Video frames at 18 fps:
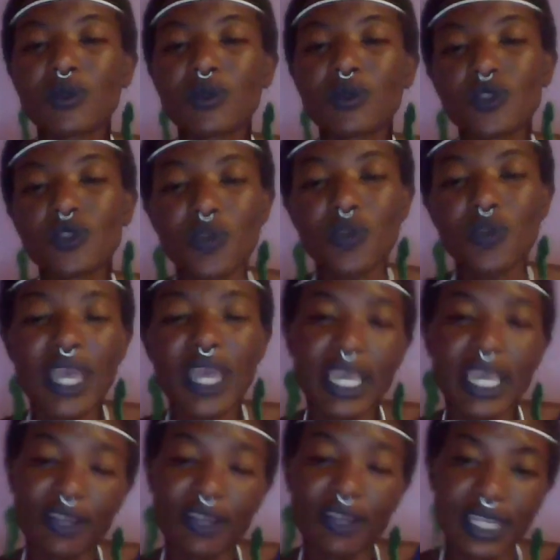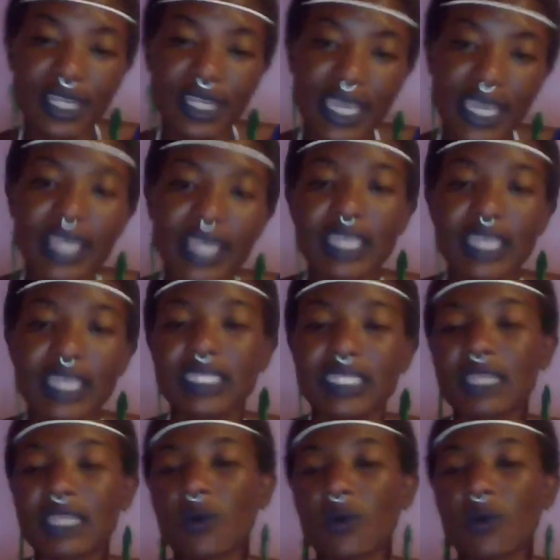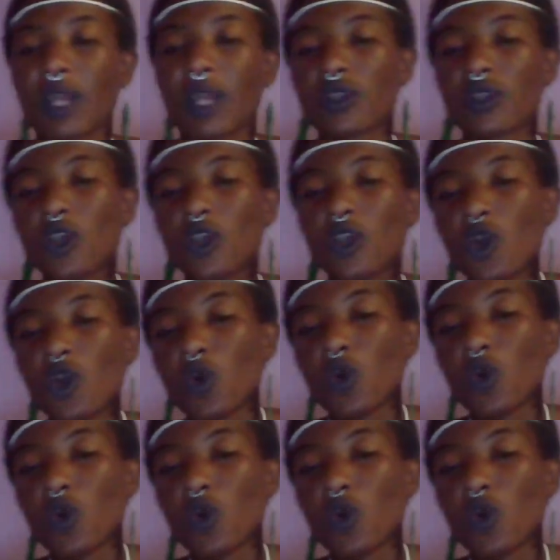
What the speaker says: the one who's trying and not getting it, and the one